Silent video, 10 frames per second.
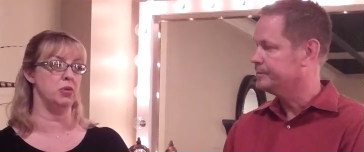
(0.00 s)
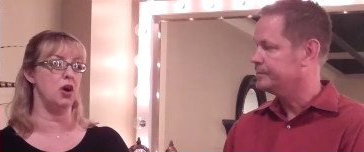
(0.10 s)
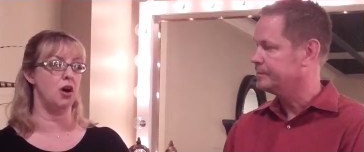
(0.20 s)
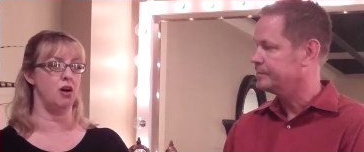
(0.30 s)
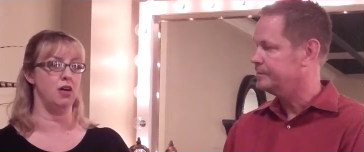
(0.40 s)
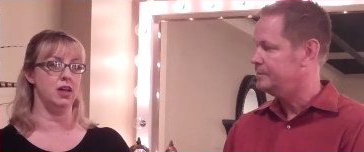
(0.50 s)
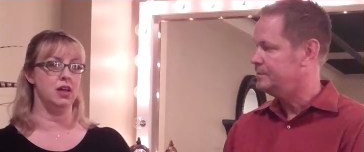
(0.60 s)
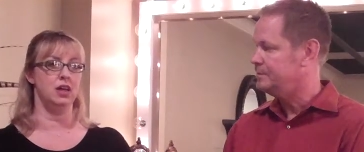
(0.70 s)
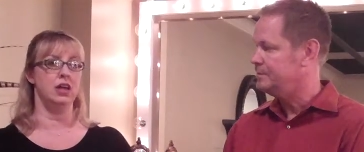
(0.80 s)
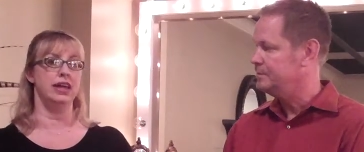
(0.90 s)
Speaker 1: we were all
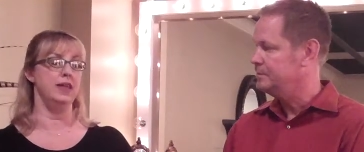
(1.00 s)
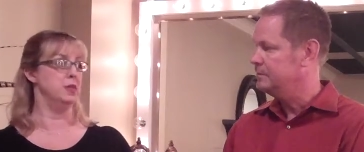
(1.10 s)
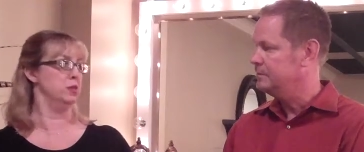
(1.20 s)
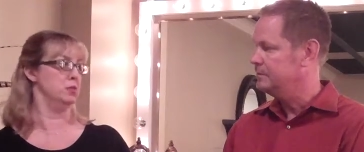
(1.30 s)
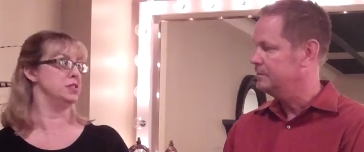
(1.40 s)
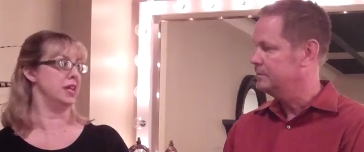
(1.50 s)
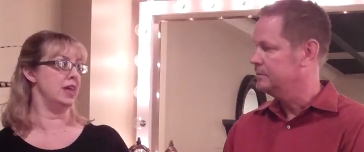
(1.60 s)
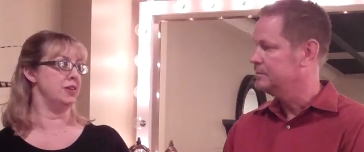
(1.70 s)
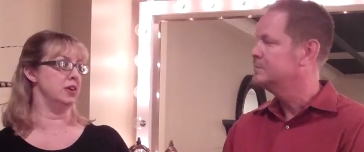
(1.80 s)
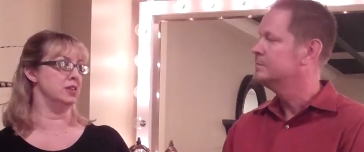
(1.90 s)
in the room
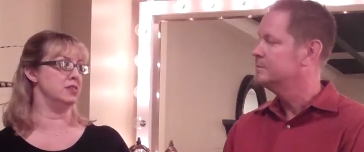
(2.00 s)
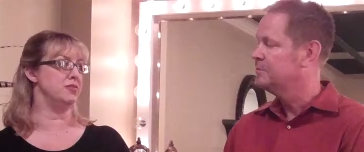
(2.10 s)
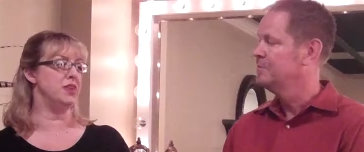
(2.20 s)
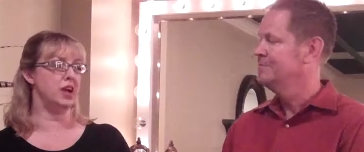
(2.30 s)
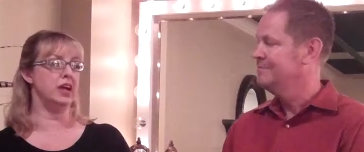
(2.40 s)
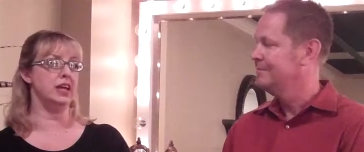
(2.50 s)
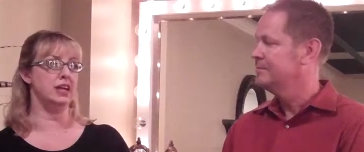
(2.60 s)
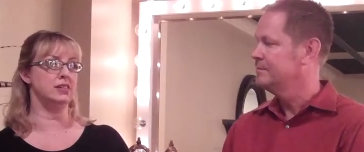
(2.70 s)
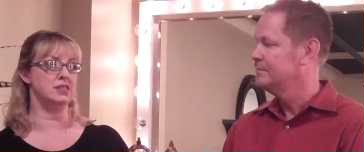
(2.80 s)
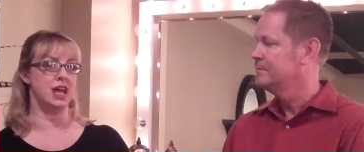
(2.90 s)
together. And it's a very
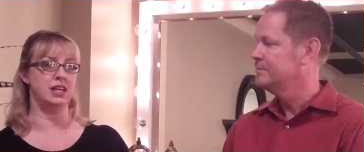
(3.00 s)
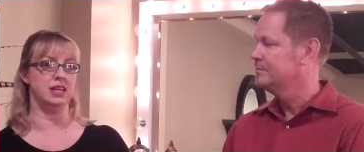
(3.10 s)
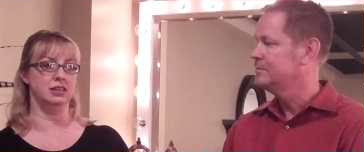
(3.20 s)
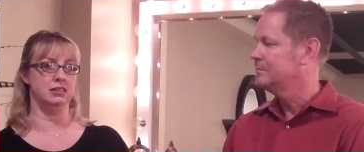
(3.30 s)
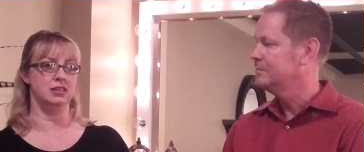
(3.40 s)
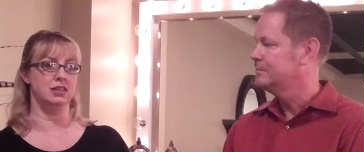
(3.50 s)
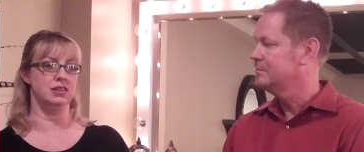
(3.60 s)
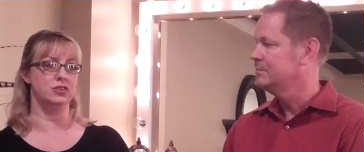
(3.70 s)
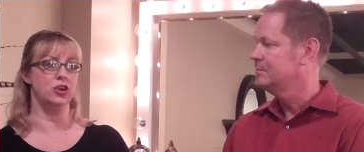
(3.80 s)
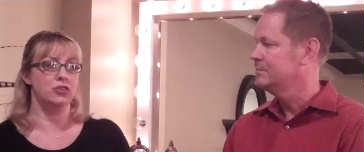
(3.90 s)
exciting,
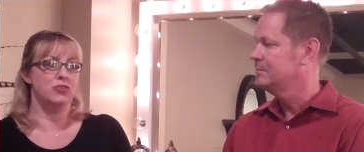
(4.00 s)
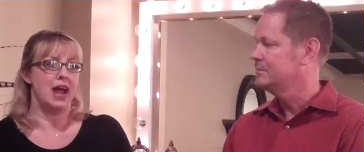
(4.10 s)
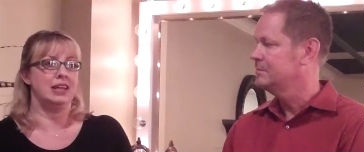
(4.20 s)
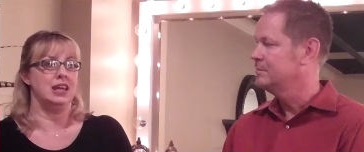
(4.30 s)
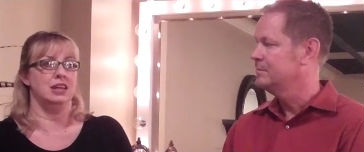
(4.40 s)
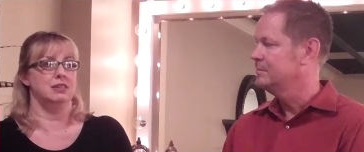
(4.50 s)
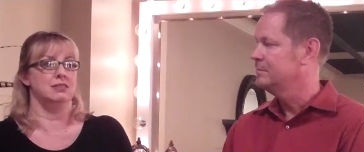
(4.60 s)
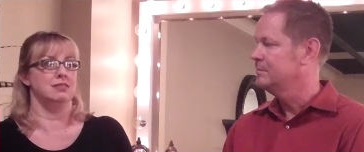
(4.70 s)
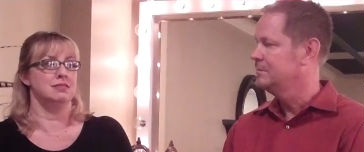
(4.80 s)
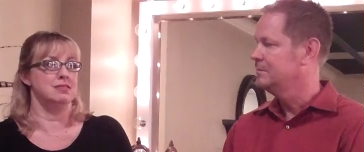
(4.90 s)
nerve-wracking
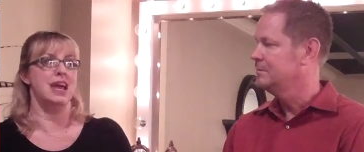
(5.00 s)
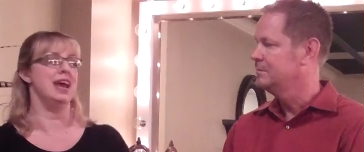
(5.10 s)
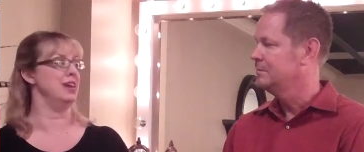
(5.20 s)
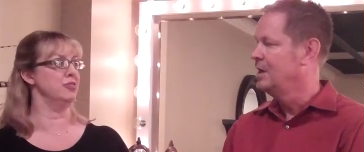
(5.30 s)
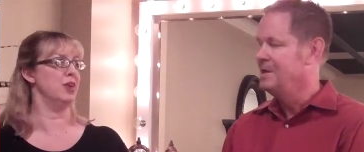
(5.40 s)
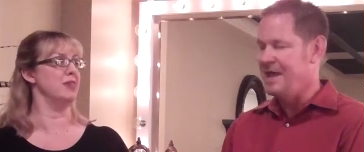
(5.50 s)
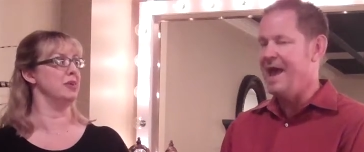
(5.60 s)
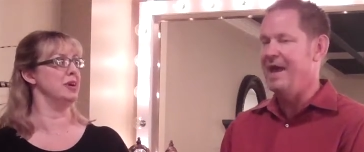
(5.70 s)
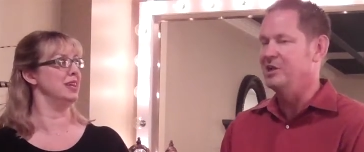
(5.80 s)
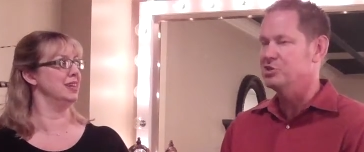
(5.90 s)
day. Right?
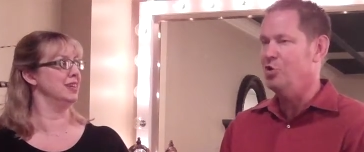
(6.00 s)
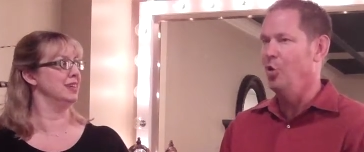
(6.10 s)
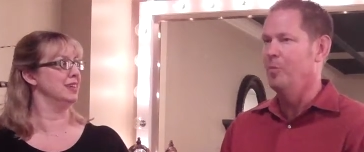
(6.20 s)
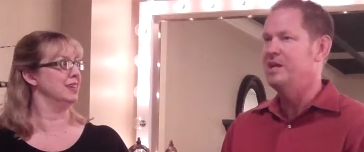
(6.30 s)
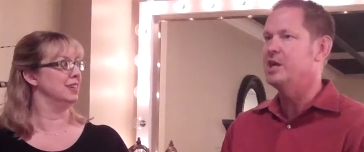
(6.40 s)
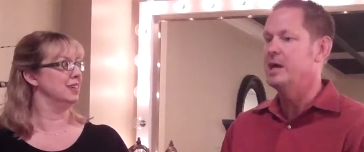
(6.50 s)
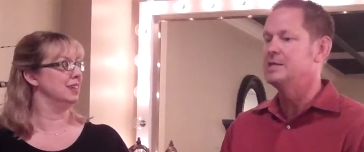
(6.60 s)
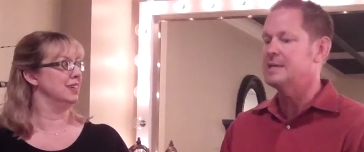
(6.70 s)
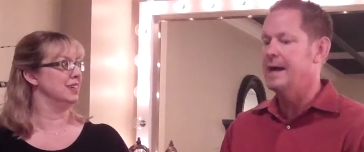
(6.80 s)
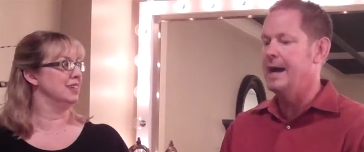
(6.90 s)
Yeah,
Speaker 2: and it's cool
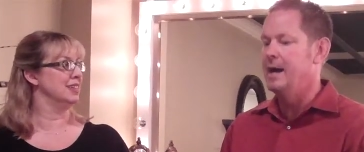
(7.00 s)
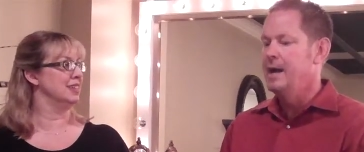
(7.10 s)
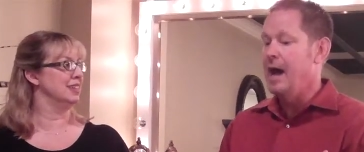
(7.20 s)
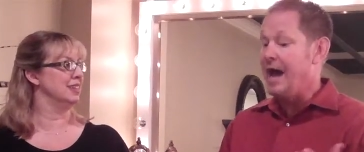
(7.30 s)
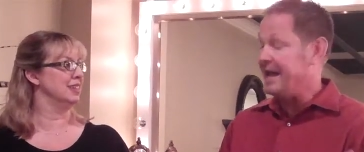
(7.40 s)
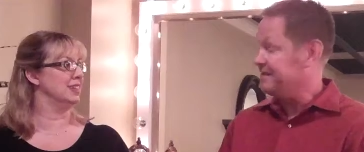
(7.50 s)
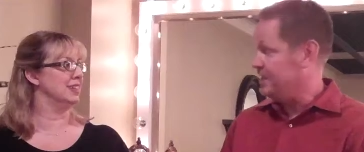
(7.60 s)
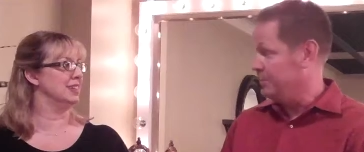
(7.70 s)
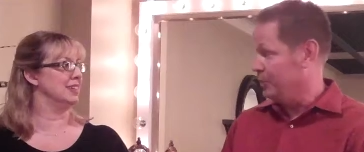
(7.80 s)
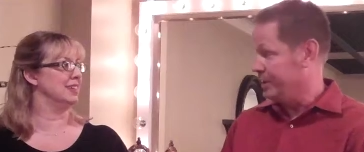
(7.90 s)
because uh, I got to
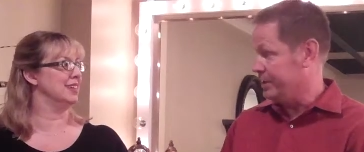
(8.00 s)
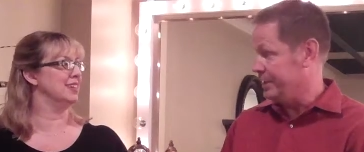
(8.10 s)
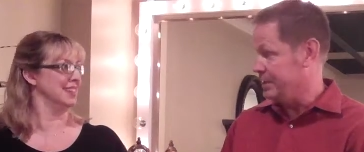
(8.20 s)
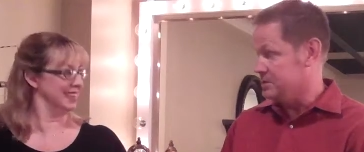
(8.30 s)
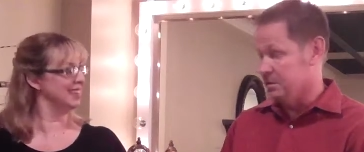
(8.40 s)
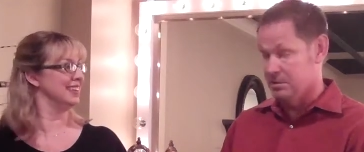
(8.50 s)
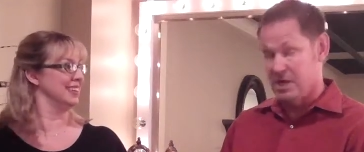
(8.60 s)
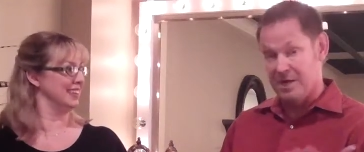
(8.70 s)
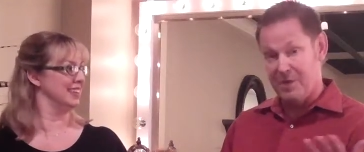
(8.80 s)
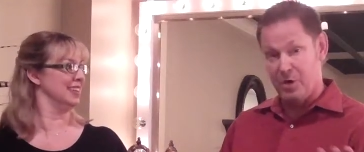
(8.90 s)
come to one of these and
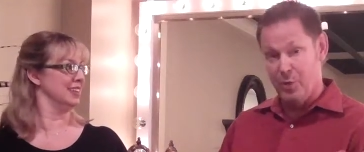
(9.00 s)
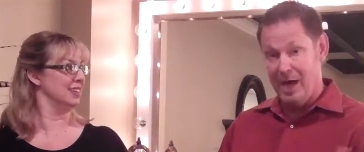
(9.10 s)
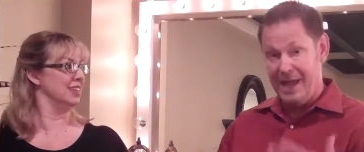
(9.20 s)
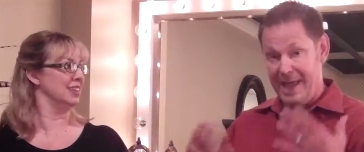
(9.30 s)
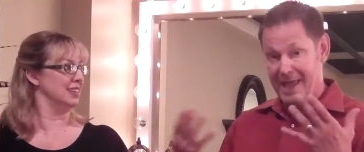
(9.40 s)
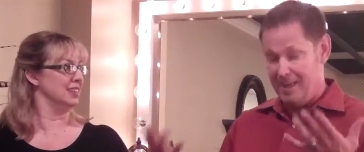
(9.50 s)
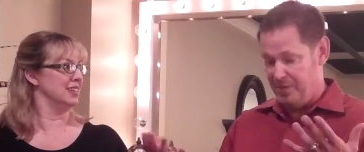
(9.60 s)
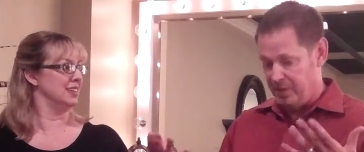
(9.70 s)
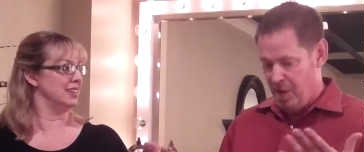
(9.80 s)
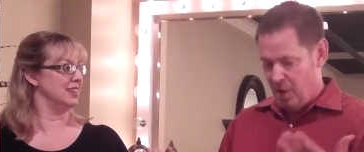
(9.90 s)
talk about who I am
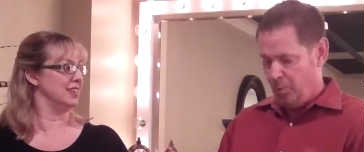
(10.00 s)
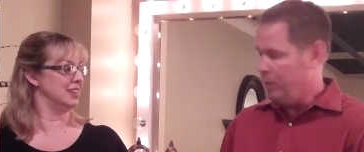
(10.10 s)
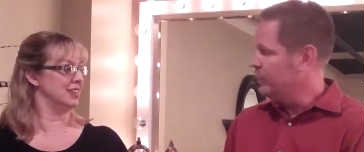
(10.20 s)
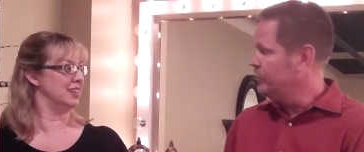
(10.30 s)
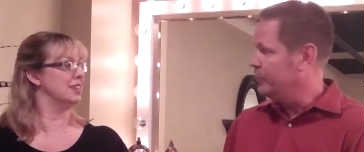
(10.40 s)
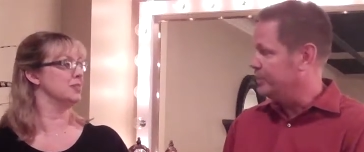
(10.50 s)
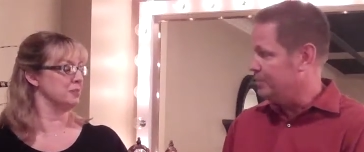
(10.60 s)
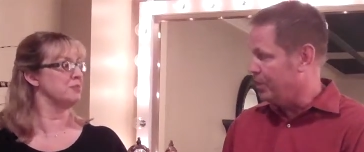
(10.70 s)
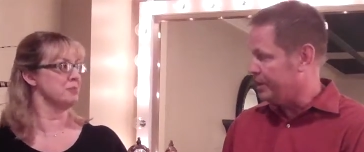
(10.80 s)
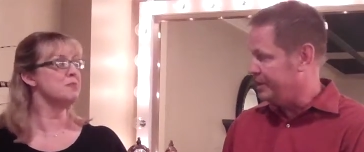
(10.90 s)
and what we're doing with the
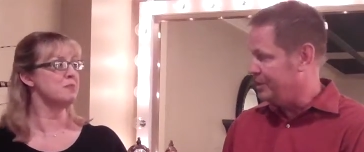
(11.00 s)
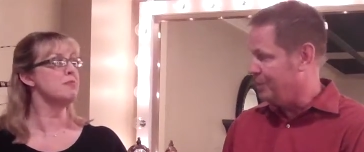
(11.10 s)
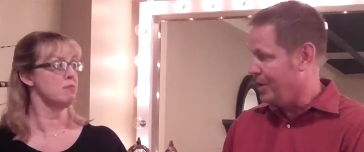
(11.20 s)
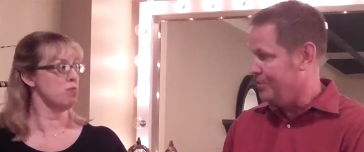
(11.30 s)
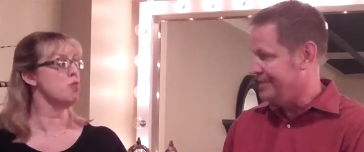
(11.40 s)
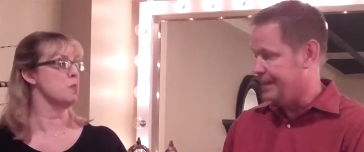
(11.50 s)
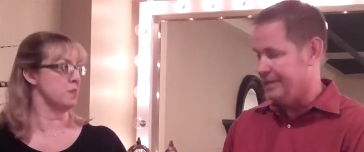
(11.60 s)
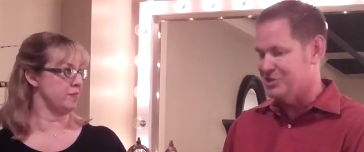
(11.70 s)
marketing department, and that kind